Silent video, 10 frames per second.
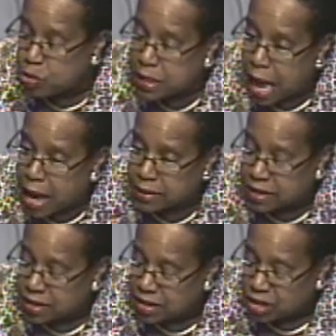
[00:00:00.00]

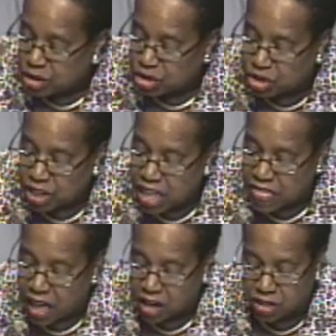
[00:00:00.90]
not say
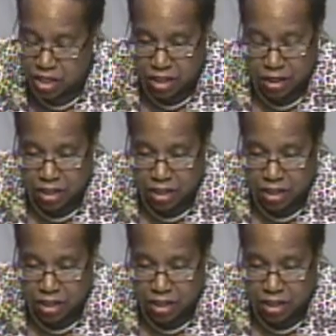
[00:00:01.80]
that.